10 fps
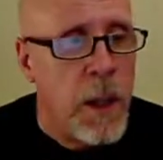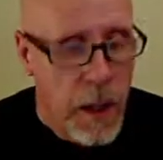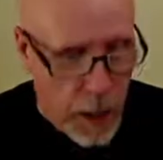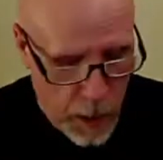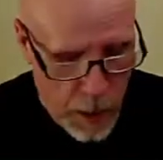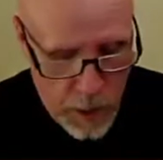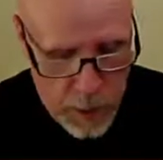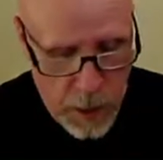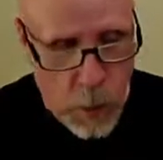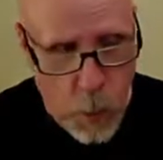And
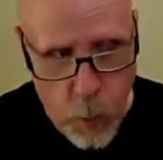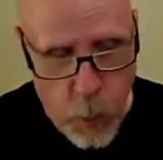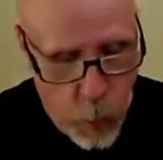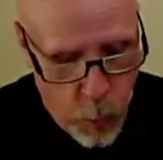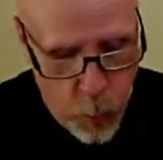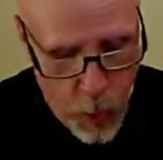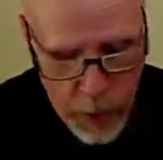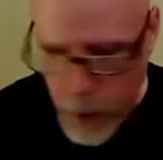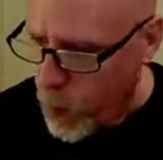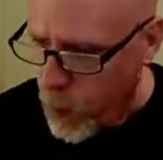why did
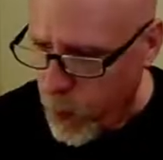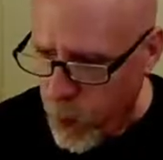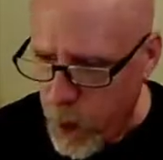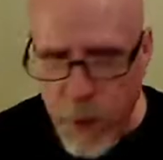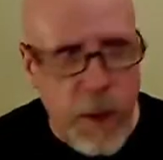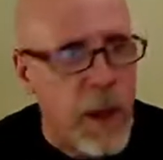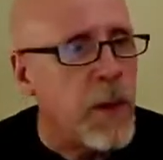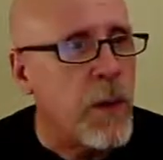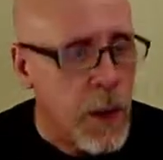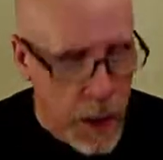I want to find the
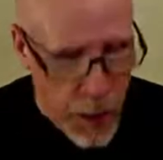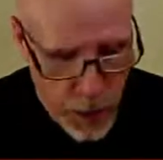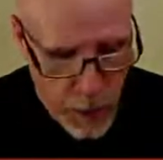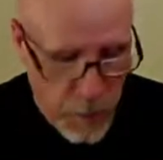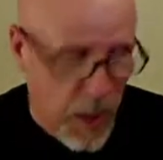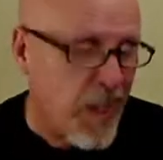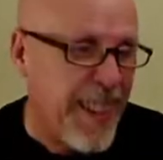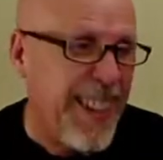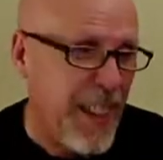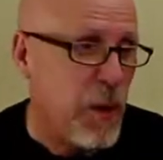factorization? Because
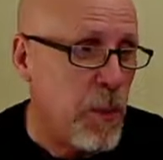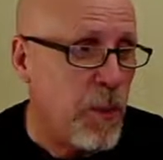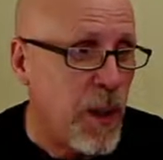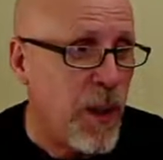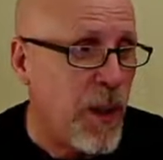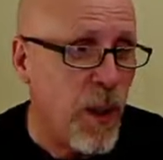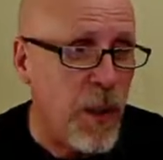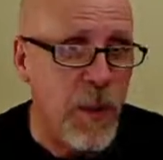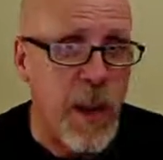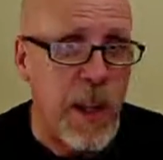that lets me figure out all the
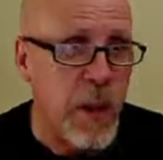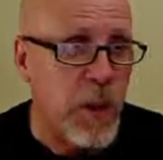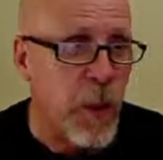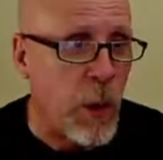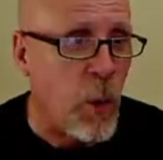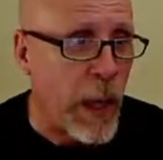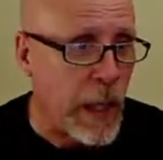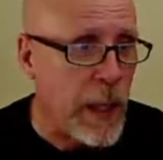divisors really quick.